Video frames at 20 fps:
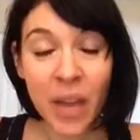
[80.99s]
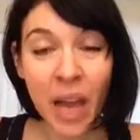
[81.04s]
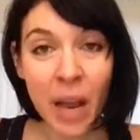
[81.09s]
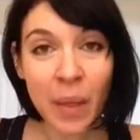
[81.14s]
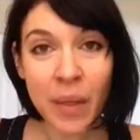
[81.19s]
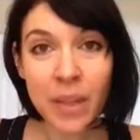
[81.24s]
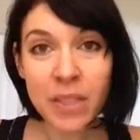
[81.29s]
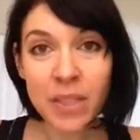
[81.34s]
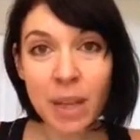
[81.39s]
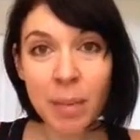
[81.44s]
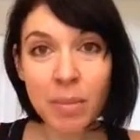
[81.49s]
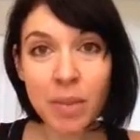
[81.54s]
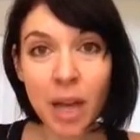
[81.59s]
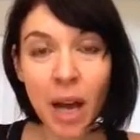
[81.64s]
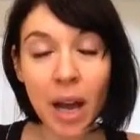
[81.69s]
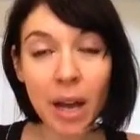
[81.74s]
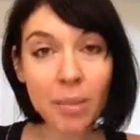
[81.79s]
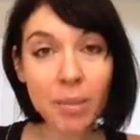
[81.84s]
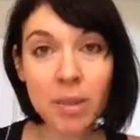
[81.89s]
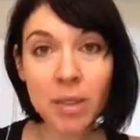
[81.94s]
And that
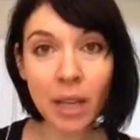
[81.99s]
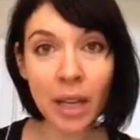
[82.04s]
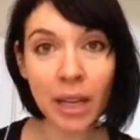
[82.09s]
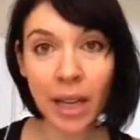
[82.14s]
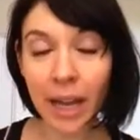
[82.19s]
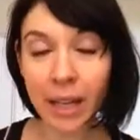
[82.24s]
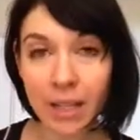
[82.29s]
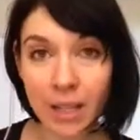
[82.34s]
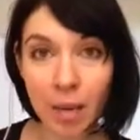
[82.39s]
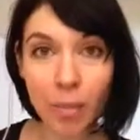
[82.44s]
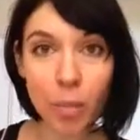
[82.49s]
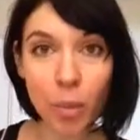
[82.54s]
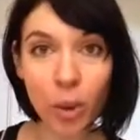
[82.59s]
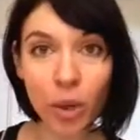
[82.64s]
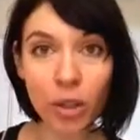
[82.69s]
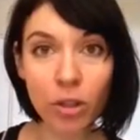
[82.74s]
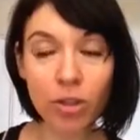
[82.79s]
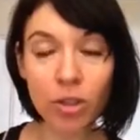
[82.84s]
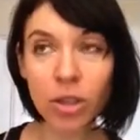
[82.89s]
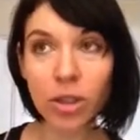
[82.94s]
sometimes, like at some
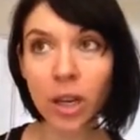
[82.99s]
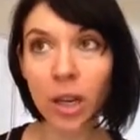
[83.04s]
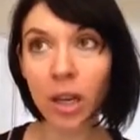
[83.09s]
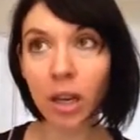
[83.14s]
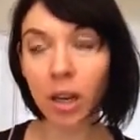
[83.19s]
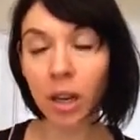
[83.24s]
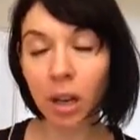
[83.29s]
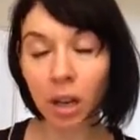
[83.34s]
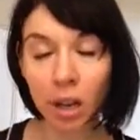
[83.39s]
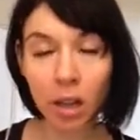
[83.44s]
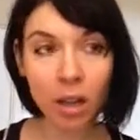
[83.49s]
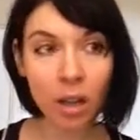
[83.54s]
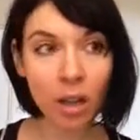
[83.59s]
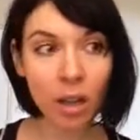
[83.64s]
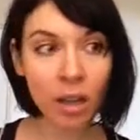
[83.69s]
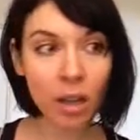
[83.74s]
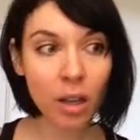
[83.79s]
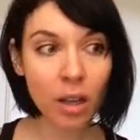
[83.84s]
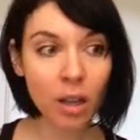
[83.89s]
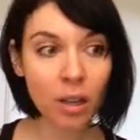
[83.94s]
point, you're just like, Ugh
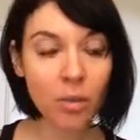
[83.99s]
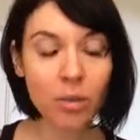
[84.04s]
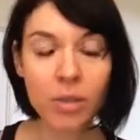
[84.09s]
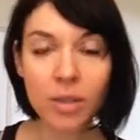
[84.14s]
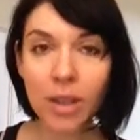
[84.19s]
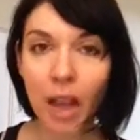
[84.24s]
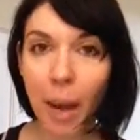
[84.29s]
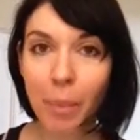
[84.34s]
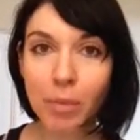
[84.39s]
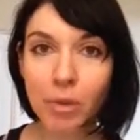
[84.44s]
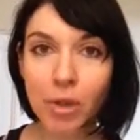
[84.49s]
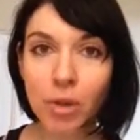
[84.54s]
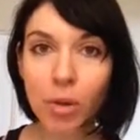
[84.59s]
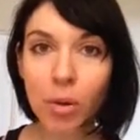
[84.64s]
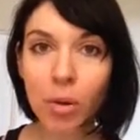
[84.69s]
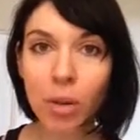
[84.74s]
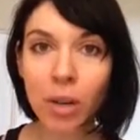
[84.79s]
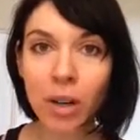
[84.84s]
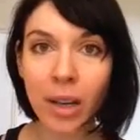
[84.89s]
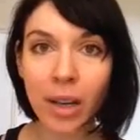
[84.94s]
you stop
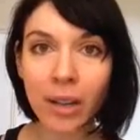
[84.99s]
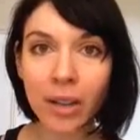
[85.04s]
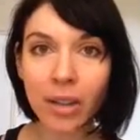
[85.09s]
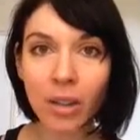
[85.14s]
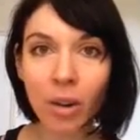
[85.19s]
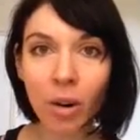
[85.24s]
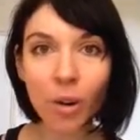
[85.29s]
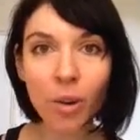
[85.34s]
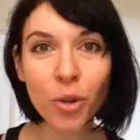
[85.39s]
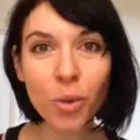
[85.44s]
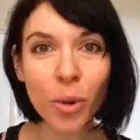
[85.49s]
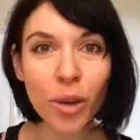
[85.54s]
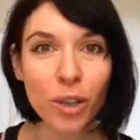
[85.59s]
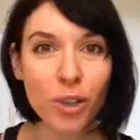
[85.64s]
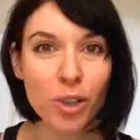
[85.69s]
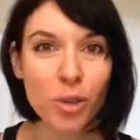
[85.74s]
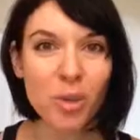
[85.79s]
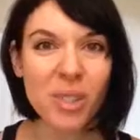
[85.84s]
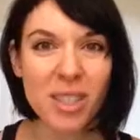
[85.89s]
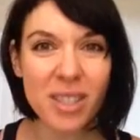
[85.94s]
short and all you want
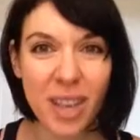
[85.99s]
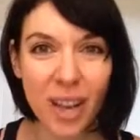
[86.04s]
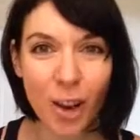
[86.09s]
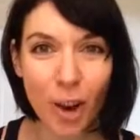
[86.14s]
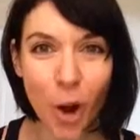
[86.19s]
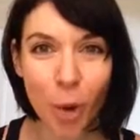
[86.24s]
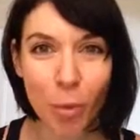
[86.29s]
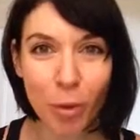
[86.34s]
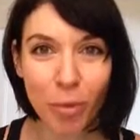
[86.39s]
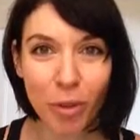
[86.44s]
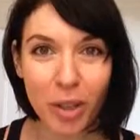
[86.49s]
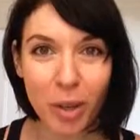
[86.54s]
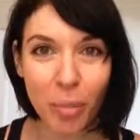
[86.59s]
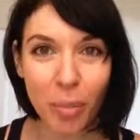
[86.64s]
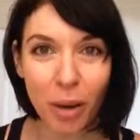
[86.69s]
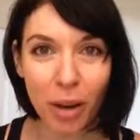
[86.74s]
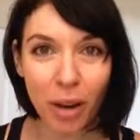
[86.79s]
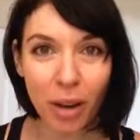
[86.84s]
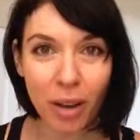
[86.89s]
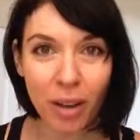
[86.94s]
to do is stay home and read a
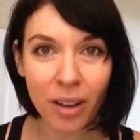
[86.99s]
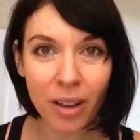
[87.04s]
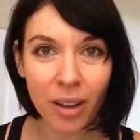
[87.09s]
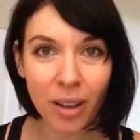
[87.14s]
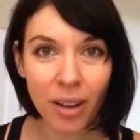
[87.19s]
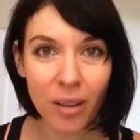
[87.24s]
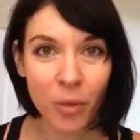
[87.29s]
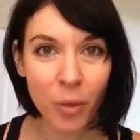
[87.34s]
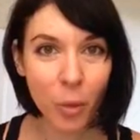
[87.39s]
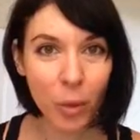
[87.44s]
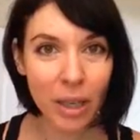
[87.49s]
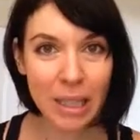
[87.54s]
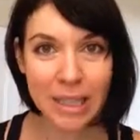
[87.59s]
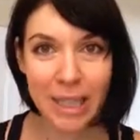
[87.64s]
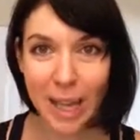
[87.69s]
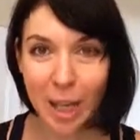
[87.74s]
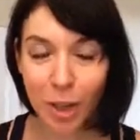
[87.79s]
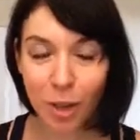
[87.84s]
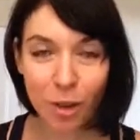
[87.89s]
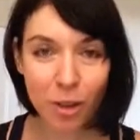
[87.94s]
book. You want
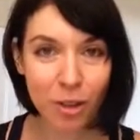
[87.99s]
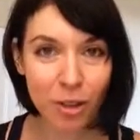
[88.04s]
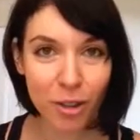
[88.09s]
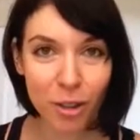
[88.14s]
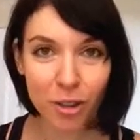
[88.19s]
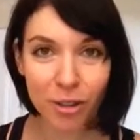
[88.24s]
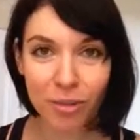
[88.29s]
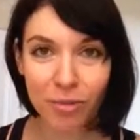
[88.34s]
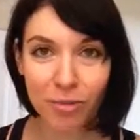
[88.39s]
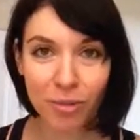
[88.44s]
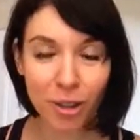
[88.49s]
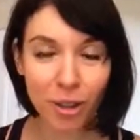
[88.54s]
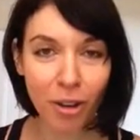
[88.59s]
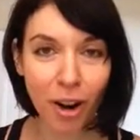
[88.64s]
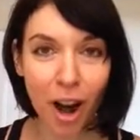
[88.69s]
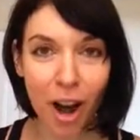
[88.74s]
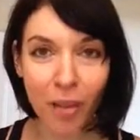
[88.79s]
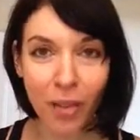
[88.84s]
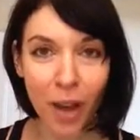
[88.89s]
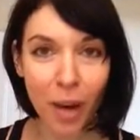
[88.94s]
to take your, your,
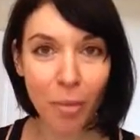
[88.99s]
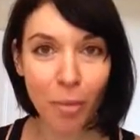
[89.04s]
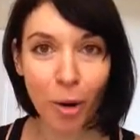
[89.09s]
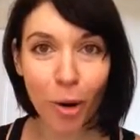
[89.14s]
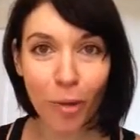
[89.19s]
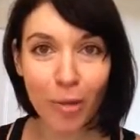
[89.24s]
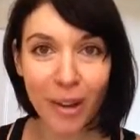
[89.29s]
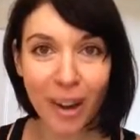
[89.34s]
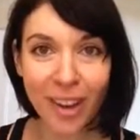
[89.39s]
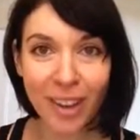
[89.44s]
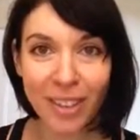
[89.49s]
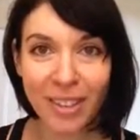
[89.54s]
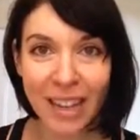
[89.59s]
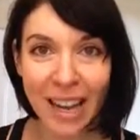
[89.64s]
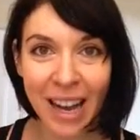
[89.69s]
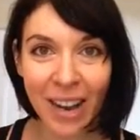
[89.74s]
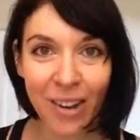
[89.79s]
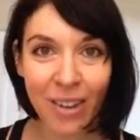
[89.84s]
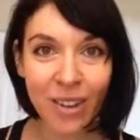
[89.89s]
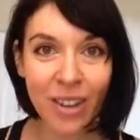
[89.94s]
your online profile
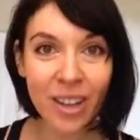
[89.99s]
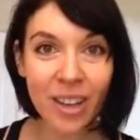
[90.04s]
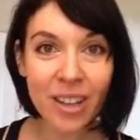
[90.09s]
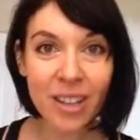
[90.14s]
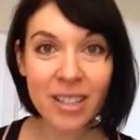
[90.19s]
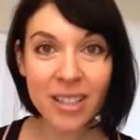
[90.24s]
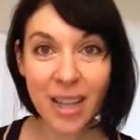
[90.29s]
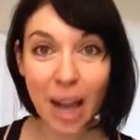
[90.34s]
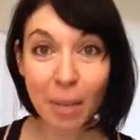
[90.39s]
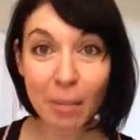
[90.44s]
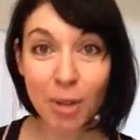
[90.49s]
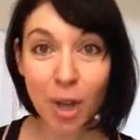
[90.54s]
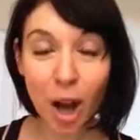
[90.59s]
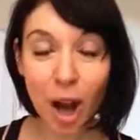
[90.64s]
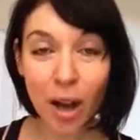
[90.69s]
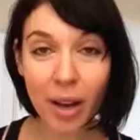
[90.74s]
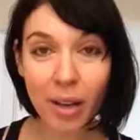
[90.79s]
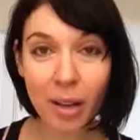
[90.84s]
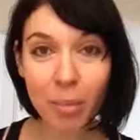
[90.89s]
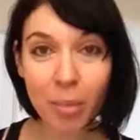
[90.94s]
down, stop
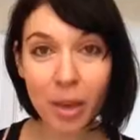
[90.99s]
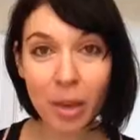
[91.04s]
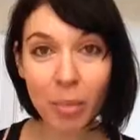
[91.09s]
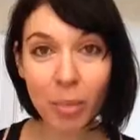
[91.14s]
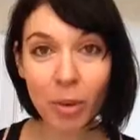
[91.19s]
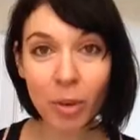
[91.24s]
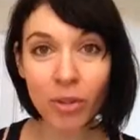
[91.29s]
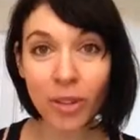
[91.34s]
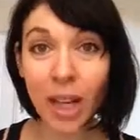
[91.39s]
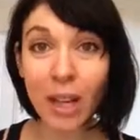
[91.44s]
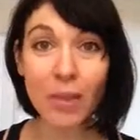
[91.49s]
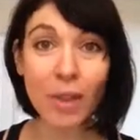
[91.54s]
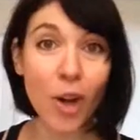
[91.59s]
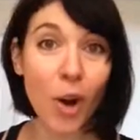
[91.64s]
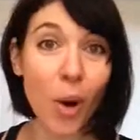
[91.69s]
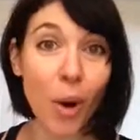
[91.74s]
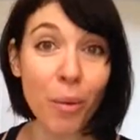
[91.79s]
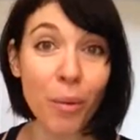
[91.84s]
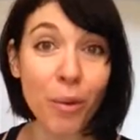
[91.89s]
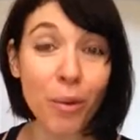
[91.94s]
talking to people, not even
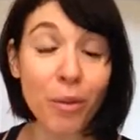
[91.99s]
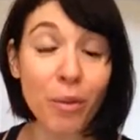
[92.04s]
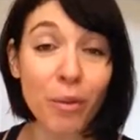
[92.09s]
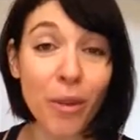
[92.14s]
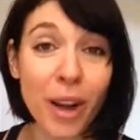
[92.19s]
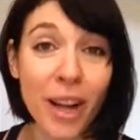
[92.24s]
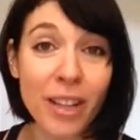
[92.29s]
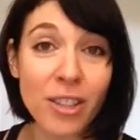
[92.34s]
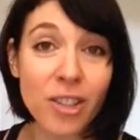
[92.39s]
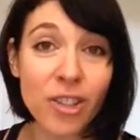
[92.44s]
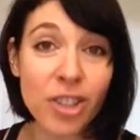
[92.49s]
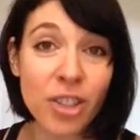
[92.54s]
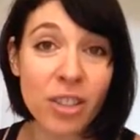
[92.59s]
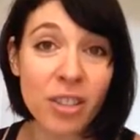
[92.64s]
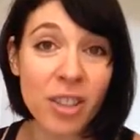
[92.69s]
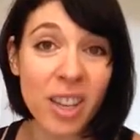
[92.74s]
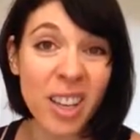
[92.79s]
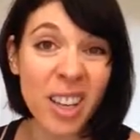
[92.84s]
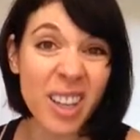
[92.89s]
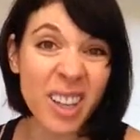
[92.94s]
go out with your friends,
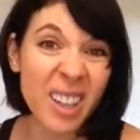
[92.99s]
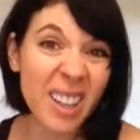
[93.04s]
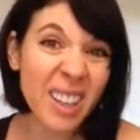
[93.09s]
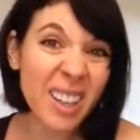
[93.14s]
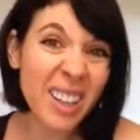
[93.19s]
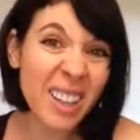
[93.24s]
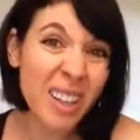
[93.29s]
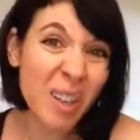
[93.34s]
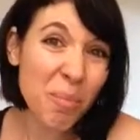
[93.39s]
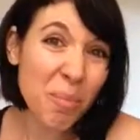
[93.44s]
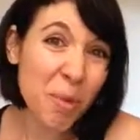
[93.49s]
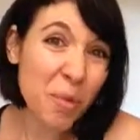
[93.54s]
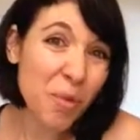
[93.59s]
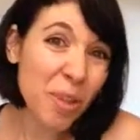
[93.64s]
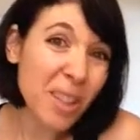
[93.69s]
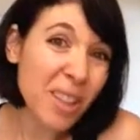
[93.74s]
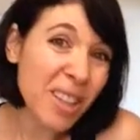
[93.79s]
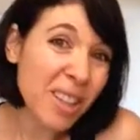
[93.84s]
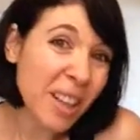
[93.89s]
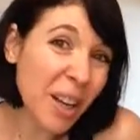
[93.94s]
just like be
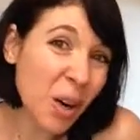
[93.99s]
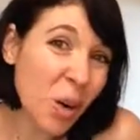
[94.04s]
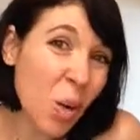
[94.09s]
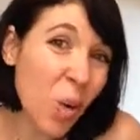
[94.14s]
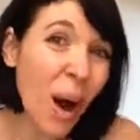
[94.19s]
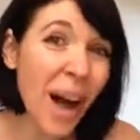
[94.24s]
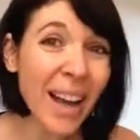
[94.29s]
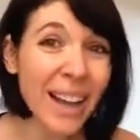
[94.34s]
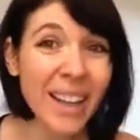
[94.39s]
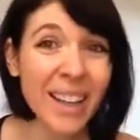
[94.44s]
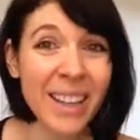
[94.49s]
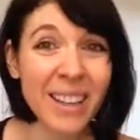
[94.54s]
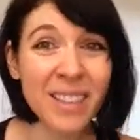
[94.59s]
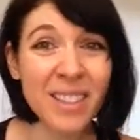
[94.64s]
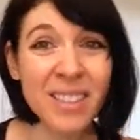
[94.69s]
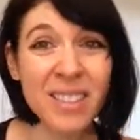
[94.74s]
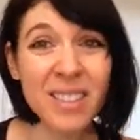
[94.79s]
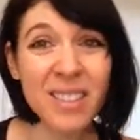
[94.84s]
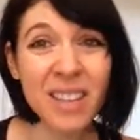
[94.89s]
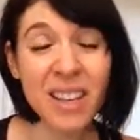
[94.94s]
really like quiet
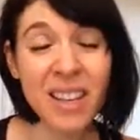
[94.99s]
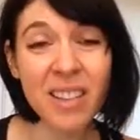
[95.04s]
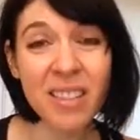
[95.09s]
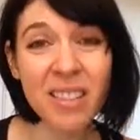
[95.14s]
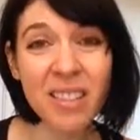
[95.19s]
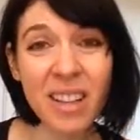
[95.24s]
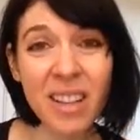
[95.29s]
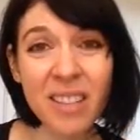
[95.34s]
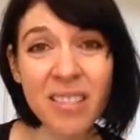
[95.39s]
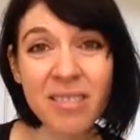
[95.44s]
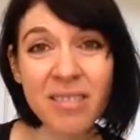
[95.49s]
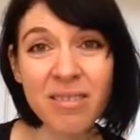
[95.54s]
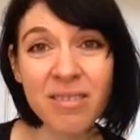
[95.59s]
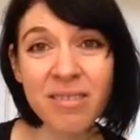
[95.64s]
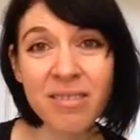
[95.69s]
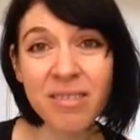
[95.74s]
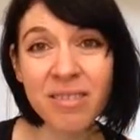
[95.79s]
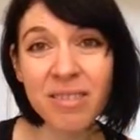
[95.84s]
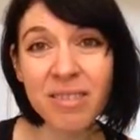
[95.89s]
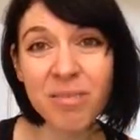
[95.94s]
and, and, and
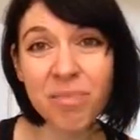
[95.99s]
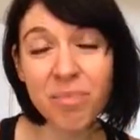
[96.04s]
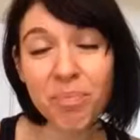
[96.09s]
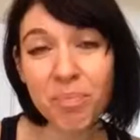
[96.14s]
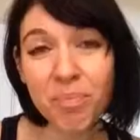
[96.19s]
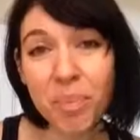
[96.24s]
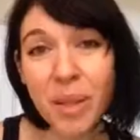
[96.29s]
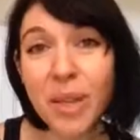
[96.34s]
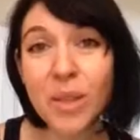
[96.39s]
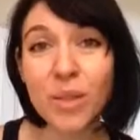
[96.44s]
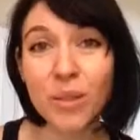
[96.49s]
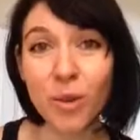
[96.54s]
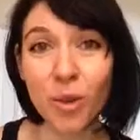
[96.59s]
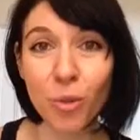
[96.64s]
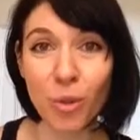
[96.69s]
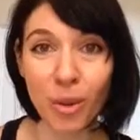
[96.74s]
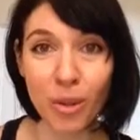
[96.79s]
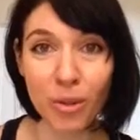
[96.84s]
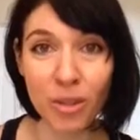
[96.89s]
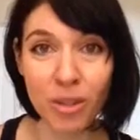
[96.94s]

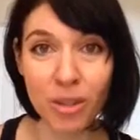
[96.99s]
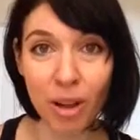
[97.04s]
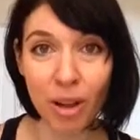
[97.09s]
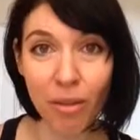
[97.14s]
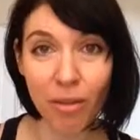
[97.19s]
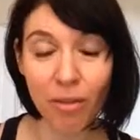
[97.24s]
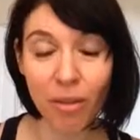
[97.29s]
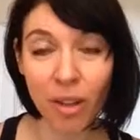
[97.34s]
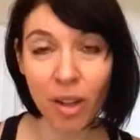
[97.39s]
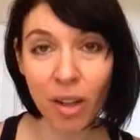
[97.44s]
peaceful with yourself.